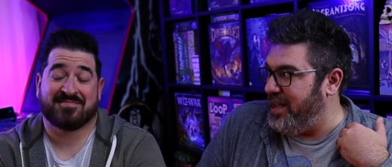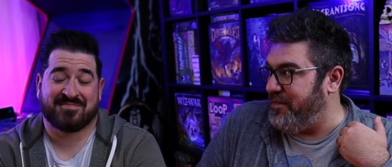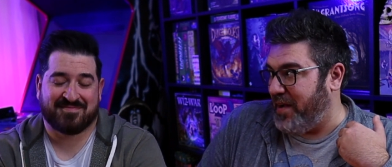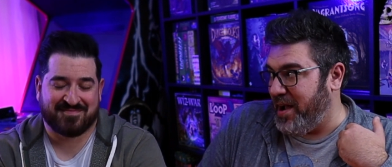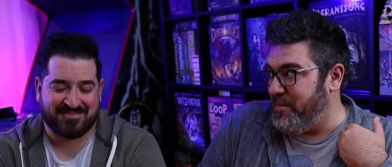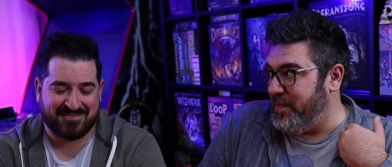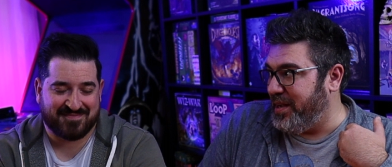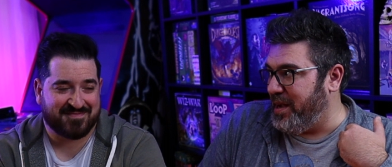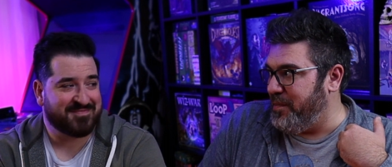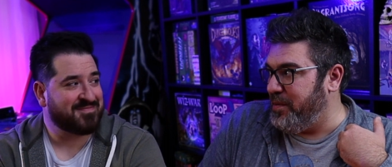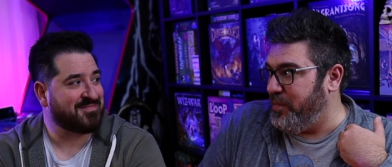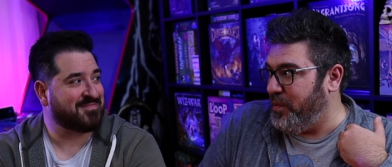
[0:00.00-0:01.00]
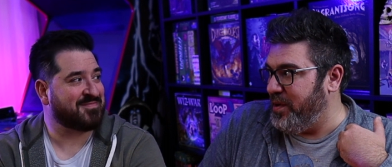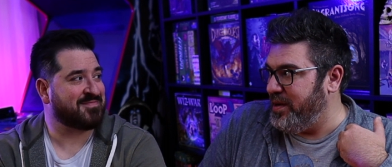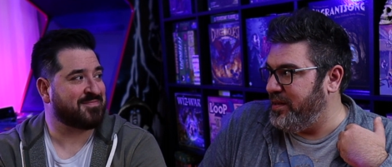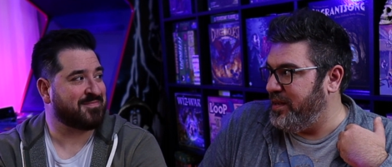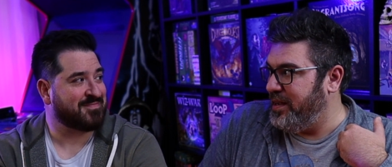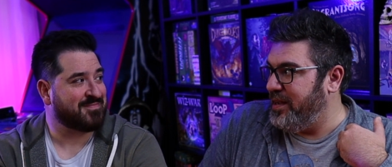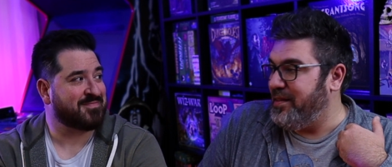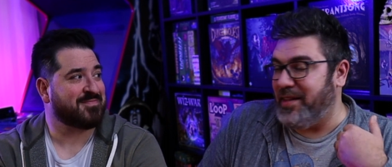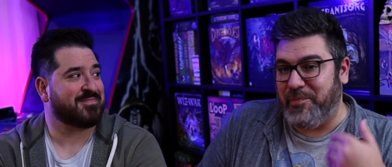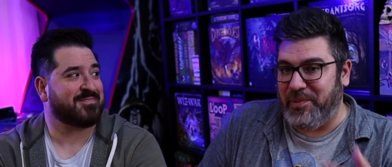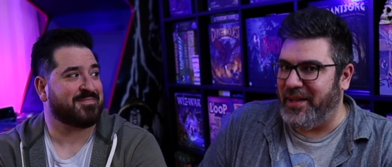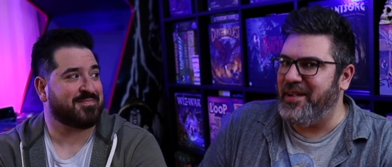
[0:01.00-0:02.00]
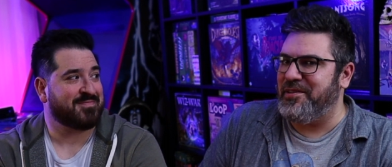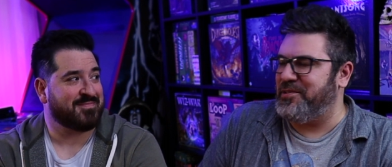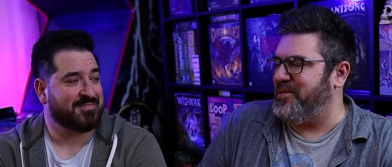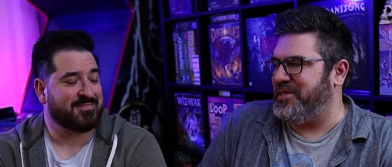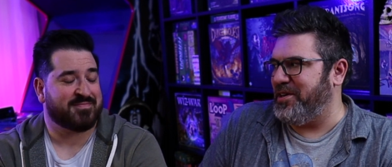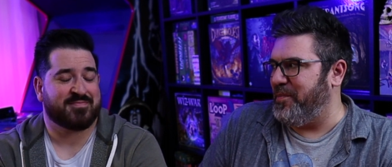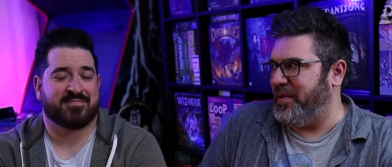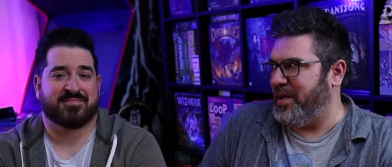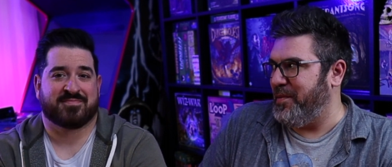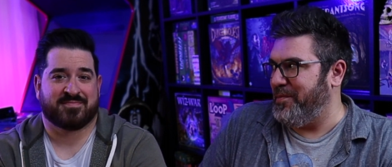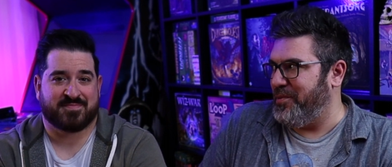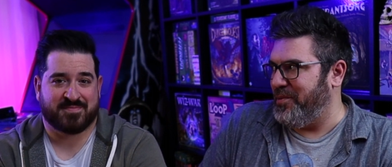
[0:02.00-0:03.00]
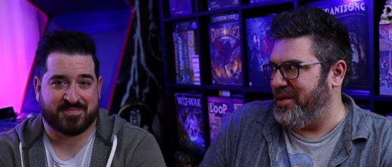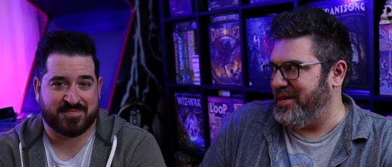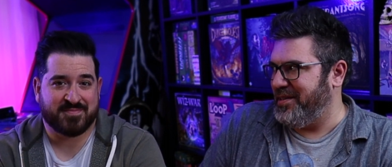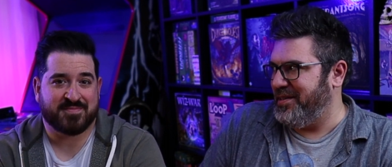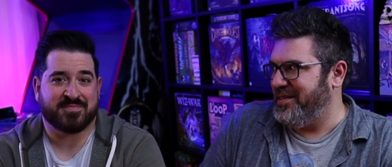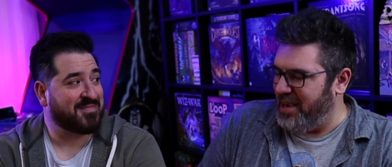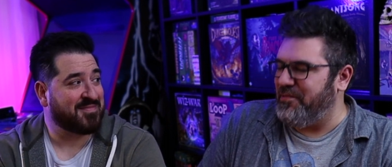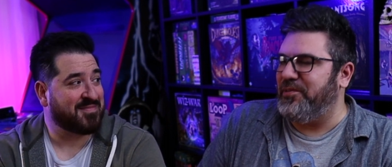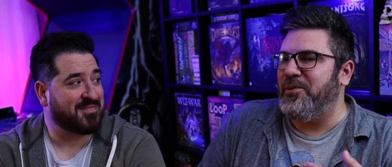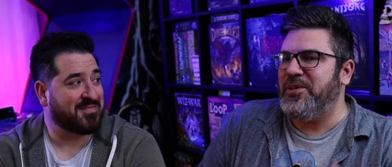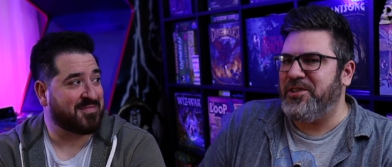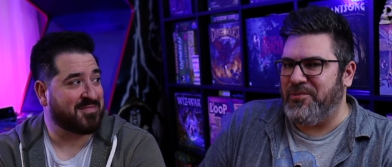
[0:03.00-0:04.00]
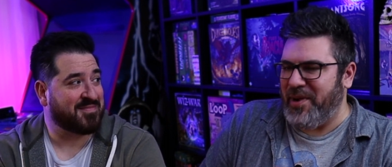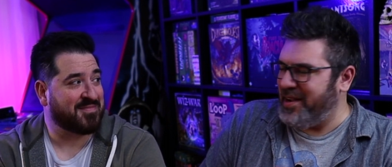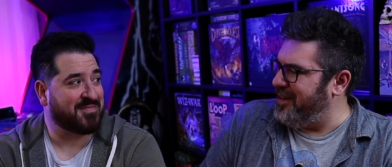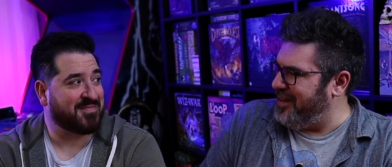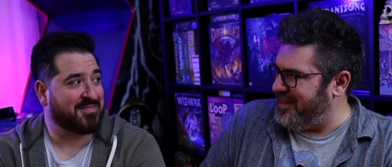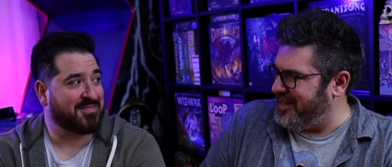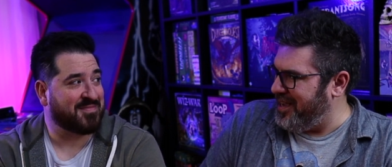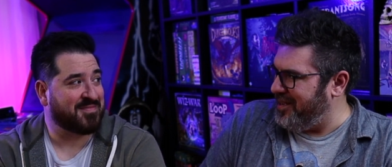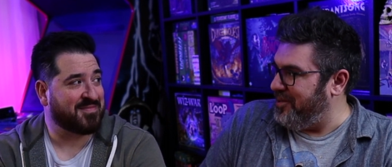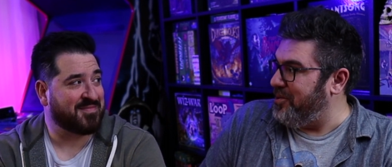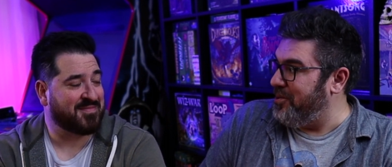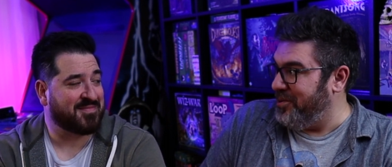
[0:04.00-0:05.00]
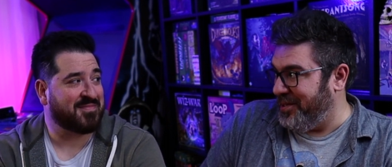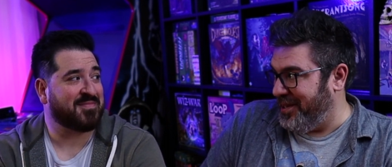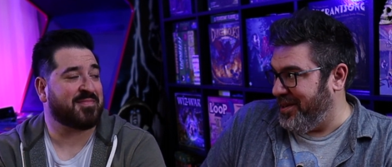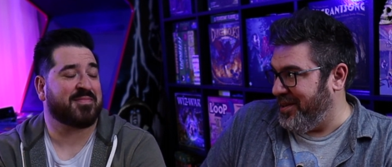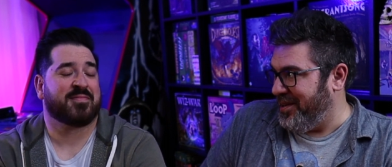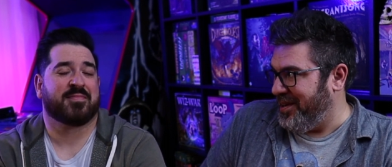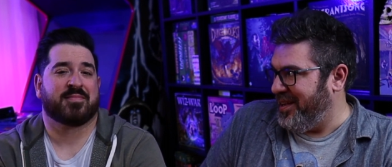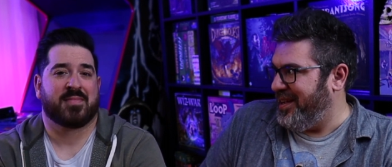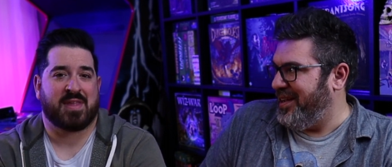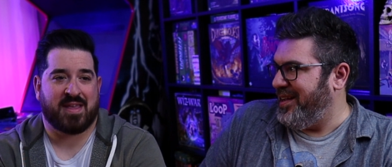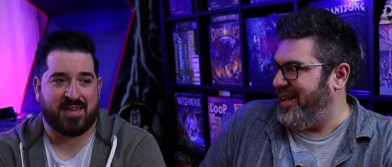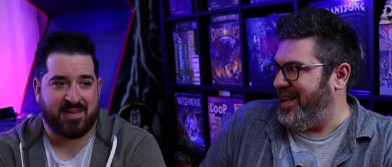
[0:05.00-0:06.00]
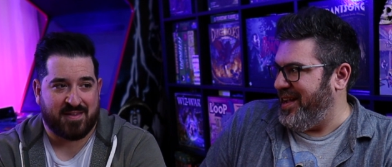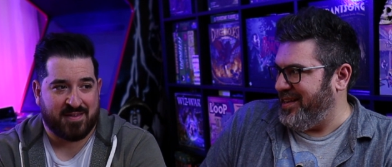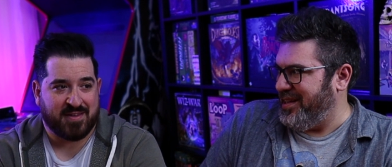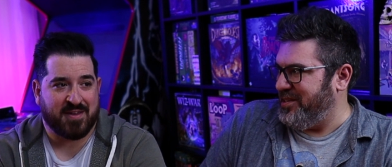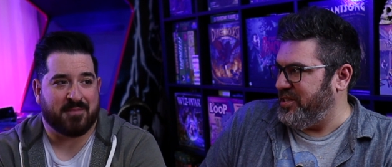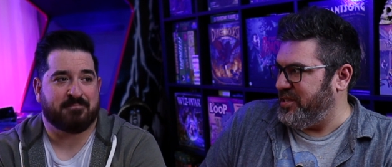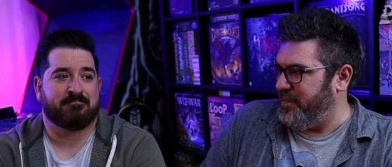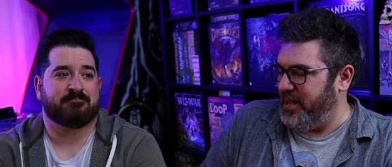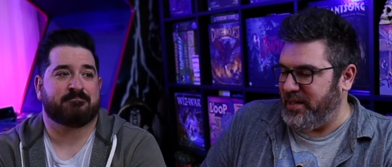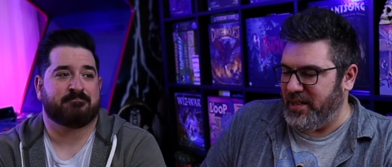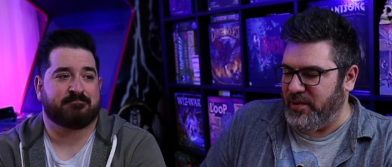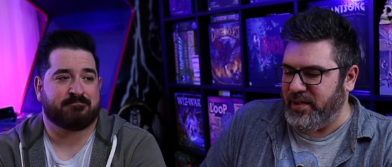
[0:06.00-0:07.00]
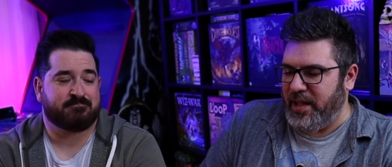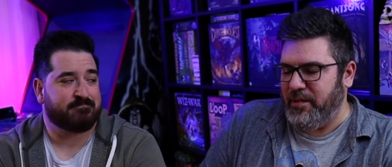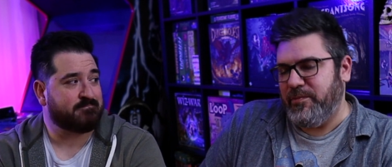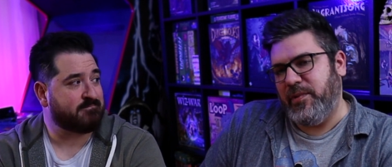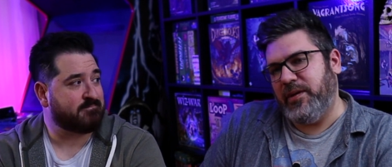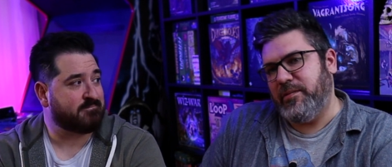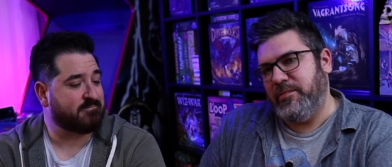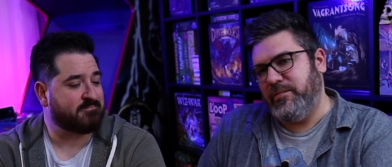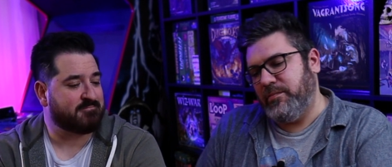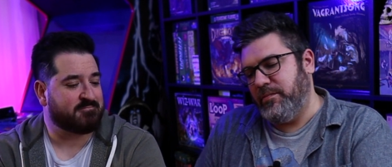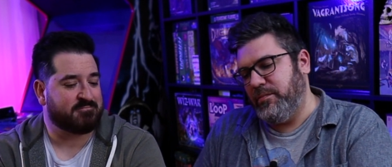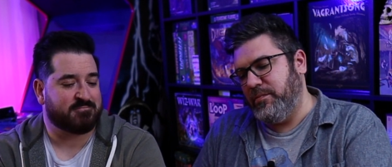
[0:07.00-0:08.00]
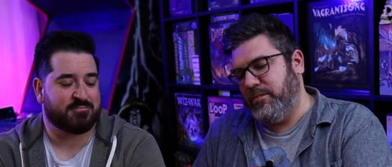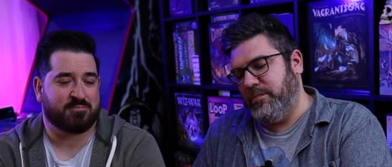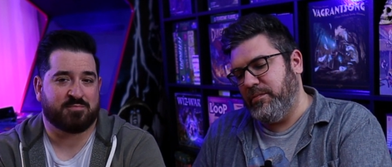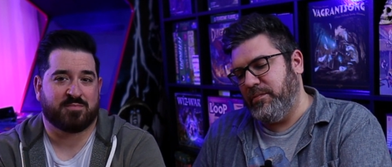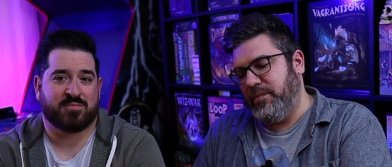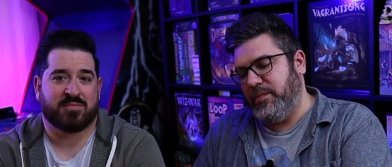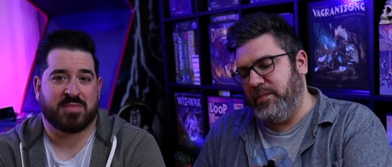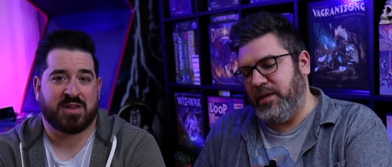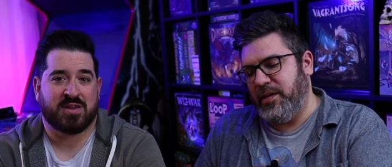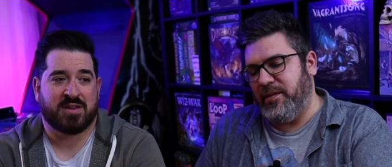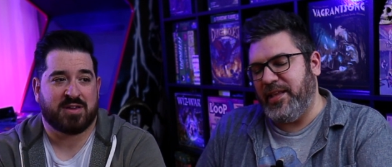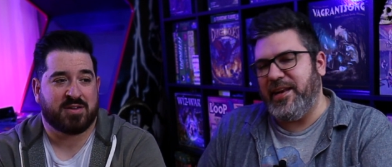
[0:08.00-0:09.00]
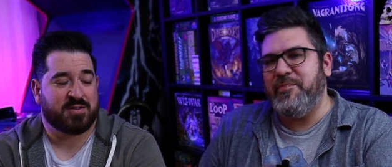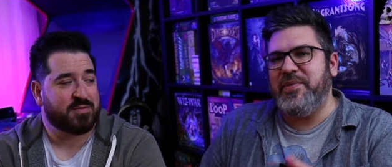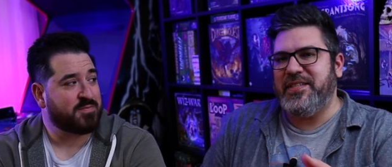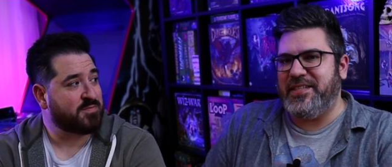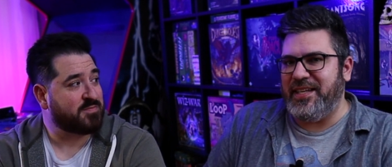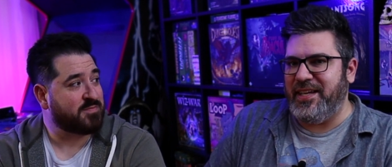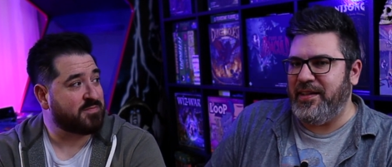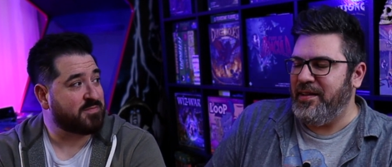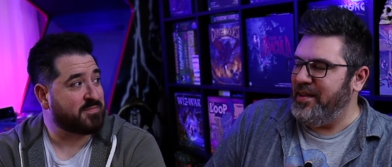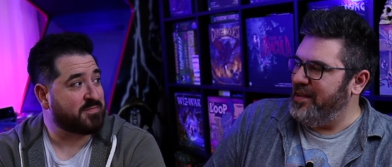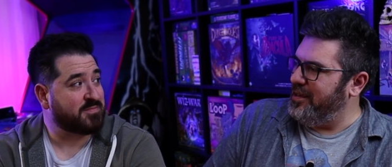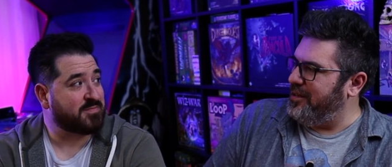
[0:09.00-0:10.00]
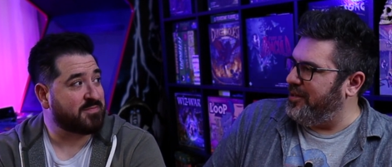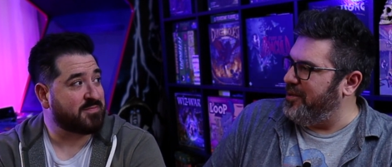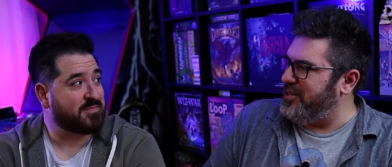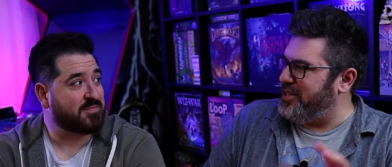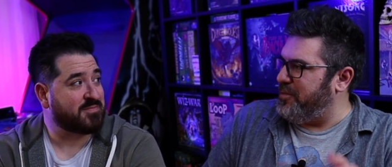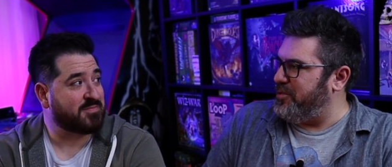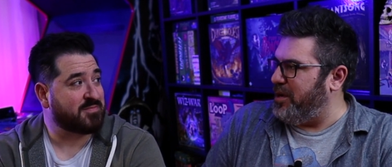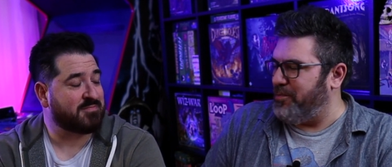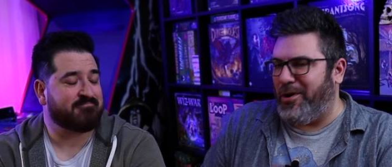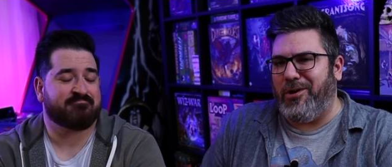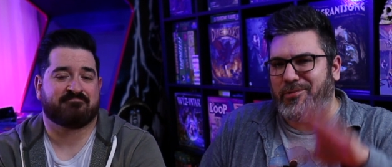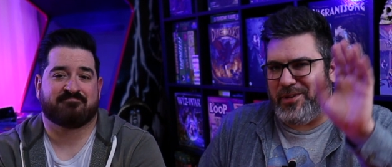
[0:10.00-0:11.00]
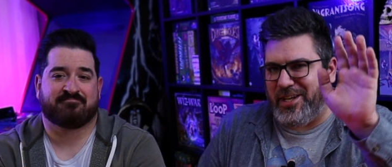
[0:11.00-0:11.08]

Speaker 1: if I'm becoming bored, then players will start becoming bored. I've learned to recognize that earlier and can yeah. just be like, okay, well, uh, that NPC closes up shop. Well, oh,